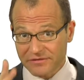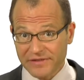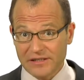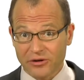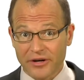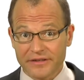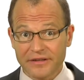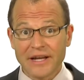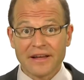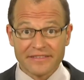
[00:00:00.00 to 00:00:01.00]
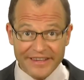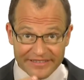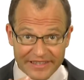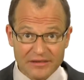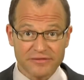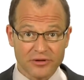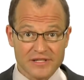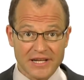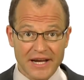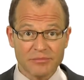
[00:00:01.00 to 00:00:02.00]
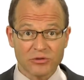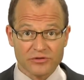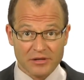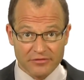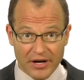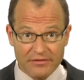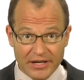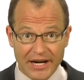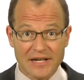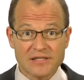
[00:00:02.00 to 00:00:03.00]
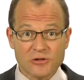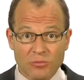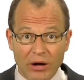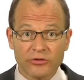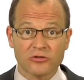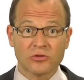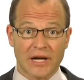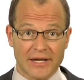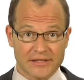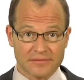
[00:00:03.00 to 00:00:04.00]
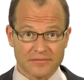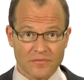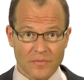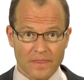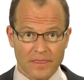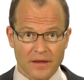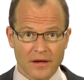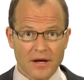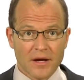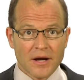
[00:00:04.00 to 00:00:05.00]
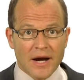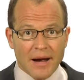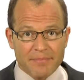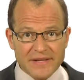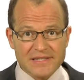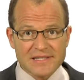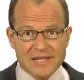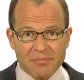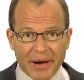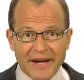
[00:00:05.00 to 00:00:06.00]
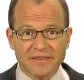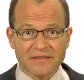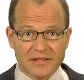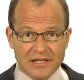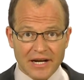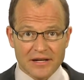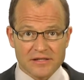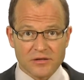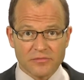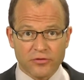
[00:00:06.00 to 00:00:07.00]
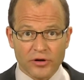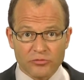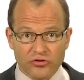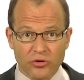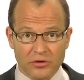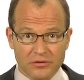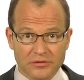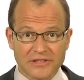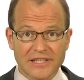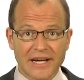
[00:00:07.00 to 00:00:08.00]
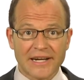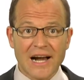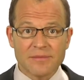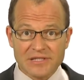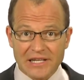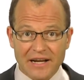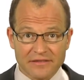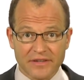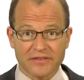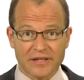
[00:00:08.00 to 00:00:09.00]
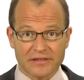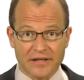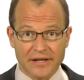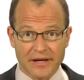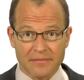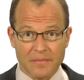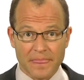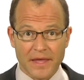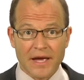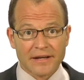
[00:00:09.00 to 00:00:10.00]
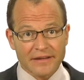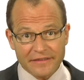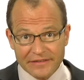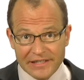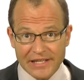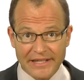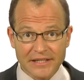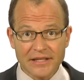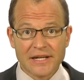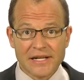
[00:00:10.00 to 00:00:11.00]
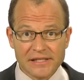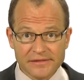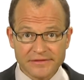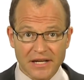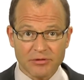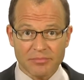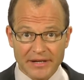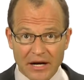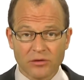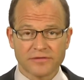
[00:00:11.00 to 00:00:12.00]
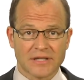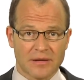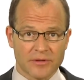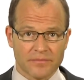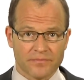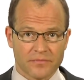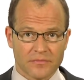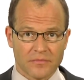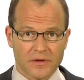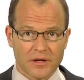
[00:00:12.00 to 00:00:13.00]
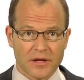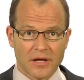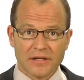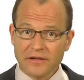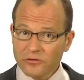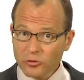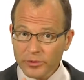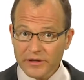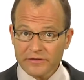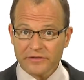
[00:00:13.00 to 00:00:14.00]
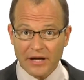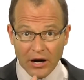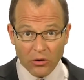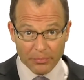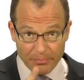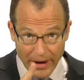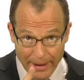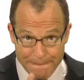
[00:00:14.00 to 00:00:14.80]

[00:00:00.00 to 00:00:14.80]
certain diets which cut out carbohydrates, of which there are a great deal these days. It's best to bite the calcium tablet before swallowing and to drink half a glass of water afterwards. It doesn't taste good, but it helps with absorption. By the way, this is best in the